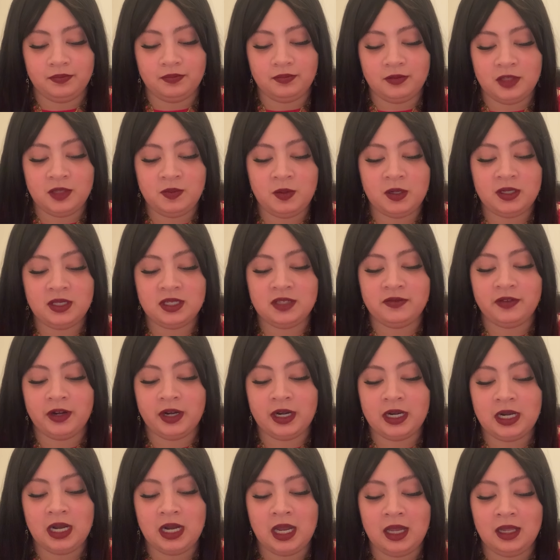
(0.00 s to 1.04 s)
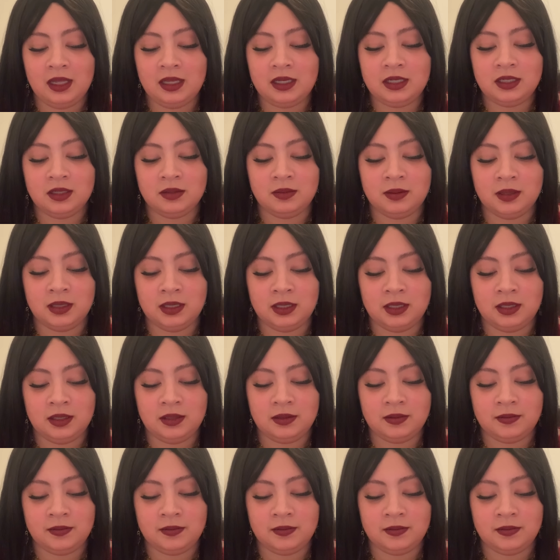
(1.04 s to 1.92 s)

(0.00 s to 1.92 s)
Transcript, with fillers: This person's very knowledgeable.